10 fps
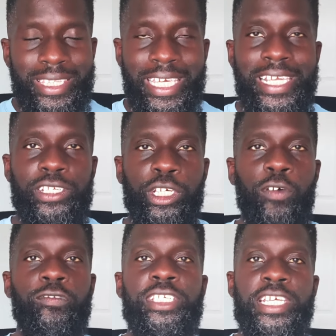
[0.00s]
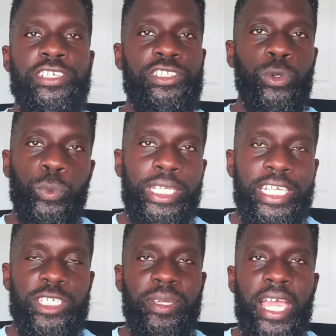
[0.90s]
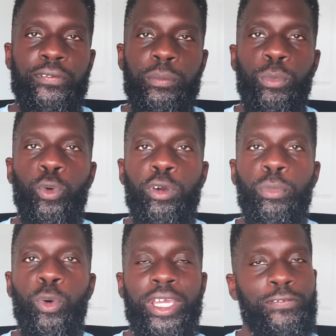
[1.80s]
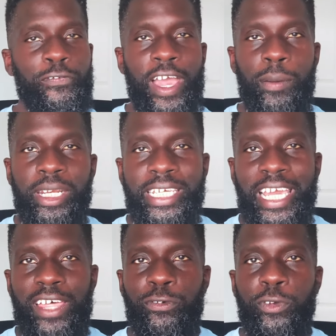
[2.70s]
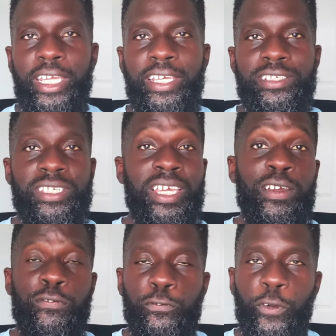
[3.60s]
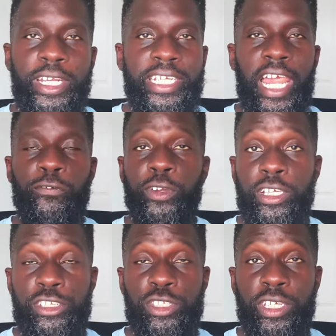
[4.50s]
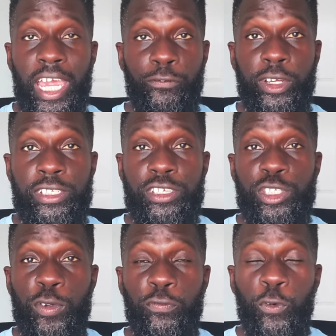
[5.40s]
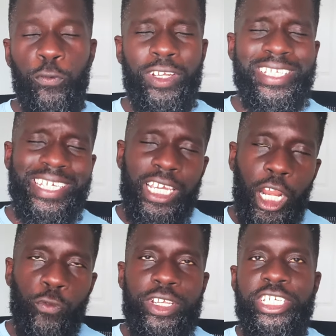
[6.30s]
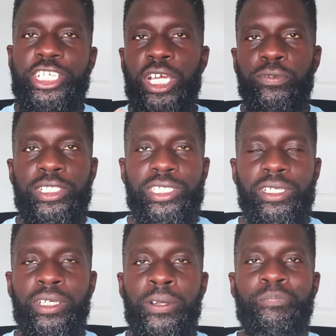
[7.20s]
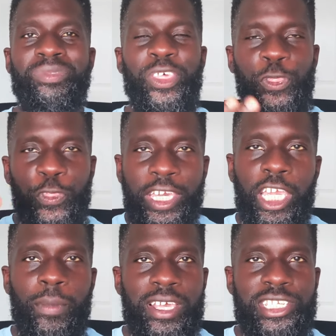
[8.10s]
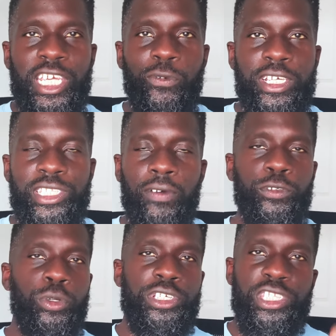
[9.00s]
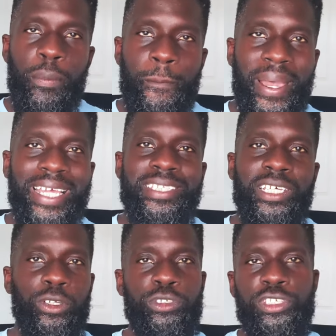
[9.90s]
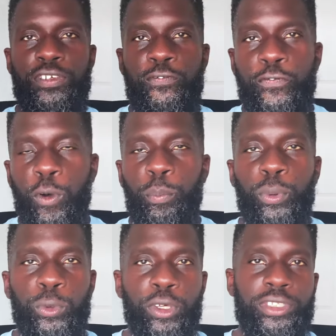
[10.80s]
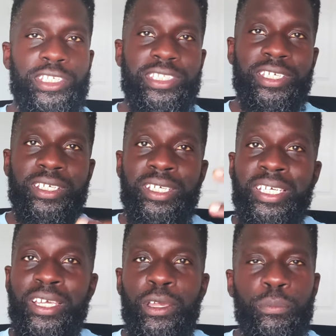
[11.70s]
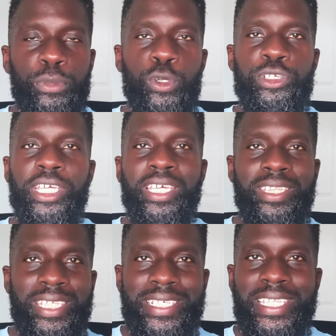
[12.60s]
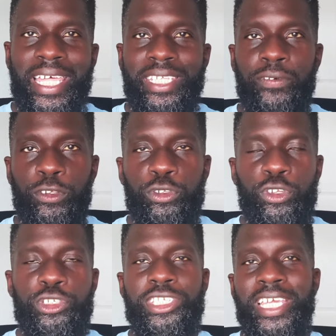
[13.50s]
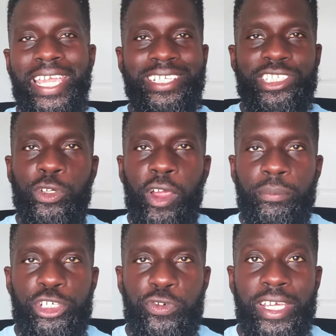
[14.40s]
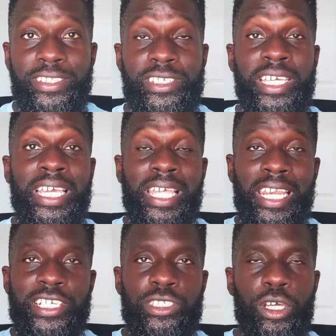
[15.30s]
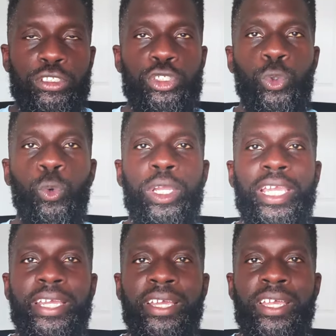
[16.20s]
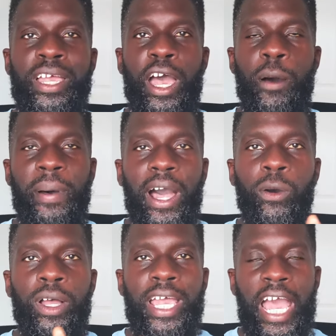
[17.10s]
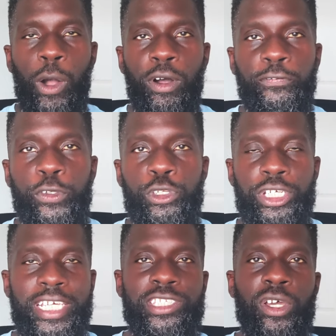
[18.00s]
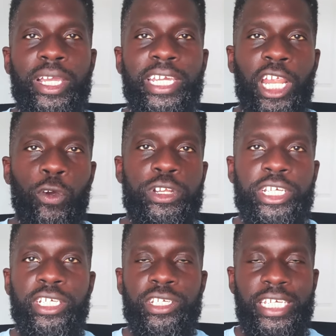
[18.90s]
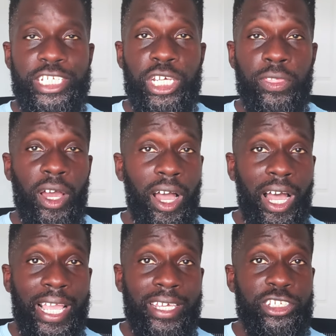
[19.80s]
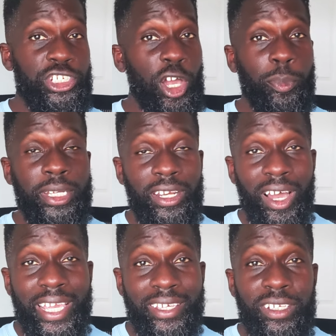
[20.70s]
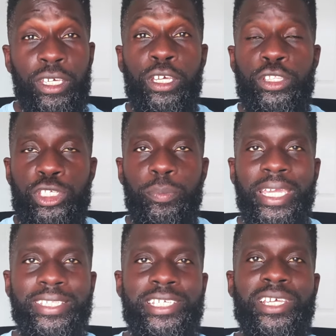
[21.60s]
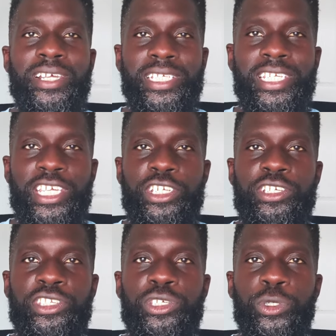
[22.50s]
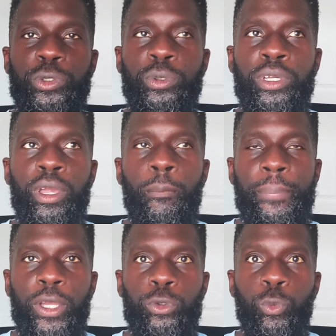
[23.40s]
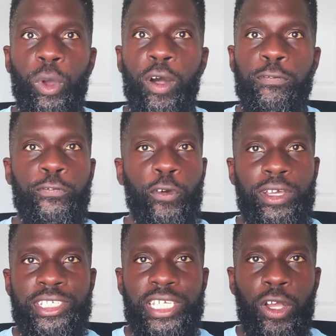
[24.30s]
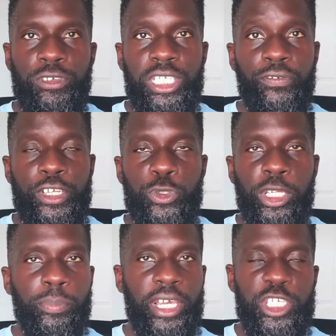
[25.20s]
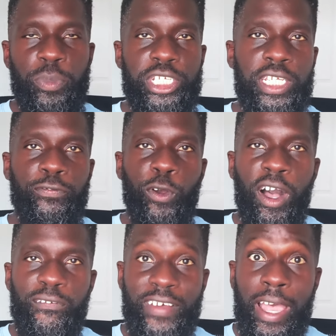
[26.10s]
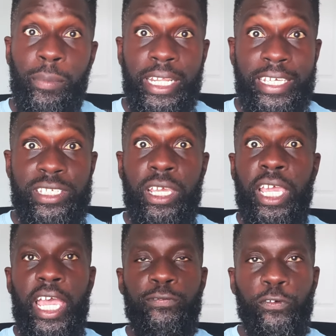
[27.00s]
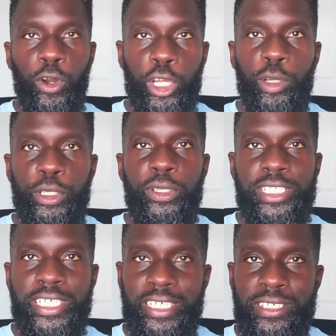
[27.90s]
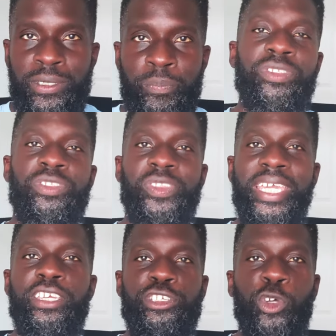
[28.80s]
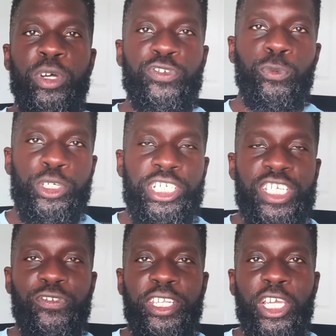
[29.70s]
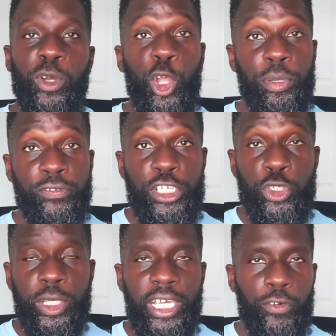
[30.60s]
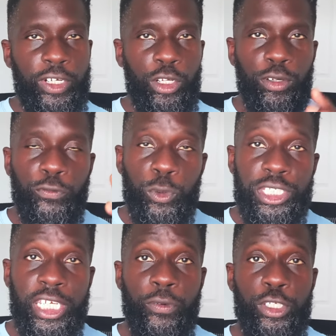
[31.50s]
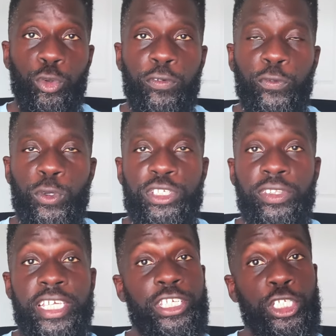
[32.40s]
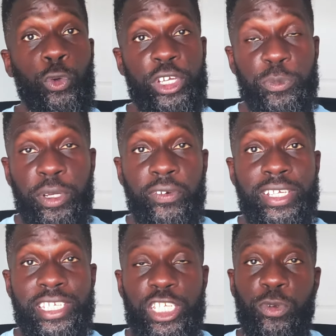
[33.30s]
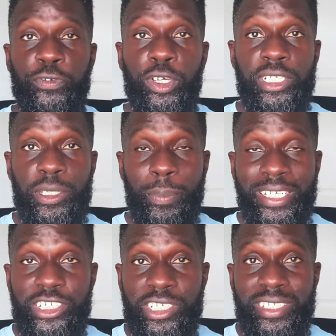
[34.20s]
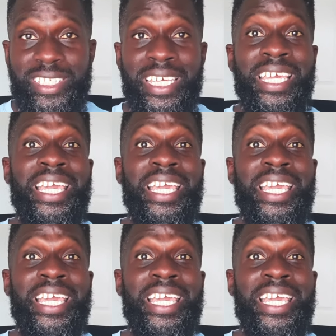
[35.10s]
These are the conversations that we need to be having more and more in family gatherings, friend gatherings, gatherings and so forth. Let's encourage each other to think about serious stuff, not just the banter, not just the football, not just the music and this, that, and the other, not just the Instagram trends. Let's start talking about our future. Let's start encouraging each other, iron sharpening iron, to make these kinds of decisions to build wealth for ourselves individually, but especially for our families and for our communities. Thank you so much for watching this video. I hope you've enjoyed it. I really look forward to hearing your thoughts on this and your experiences with regard to pensions.